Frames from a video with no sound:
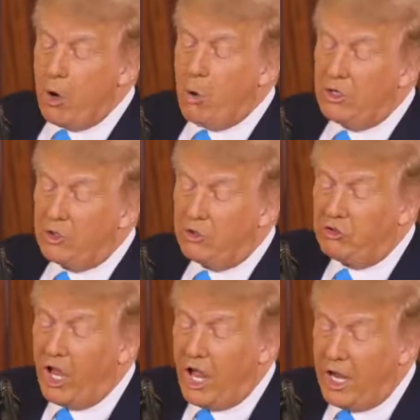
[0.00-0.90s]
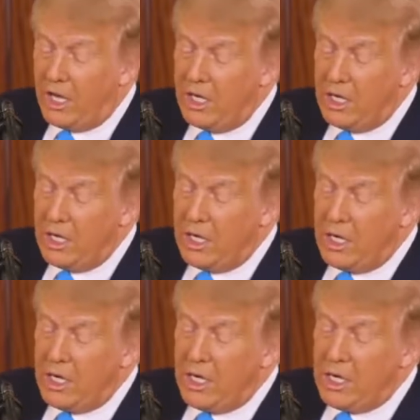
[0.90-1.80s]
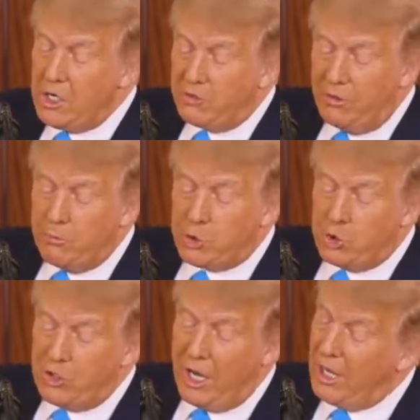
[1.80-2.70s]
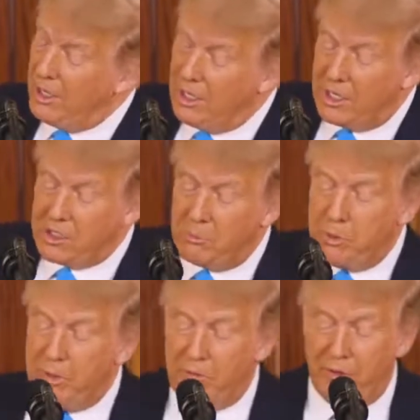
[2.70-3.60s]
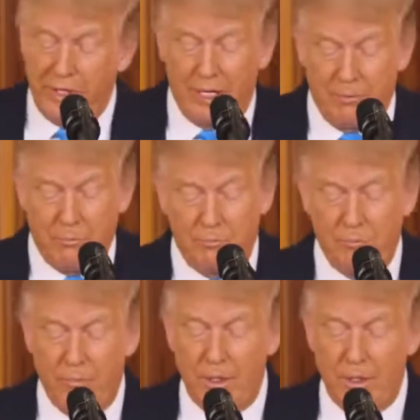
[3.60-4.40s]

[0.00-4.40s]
Awalo is from Sudan, and that's a beautiful name.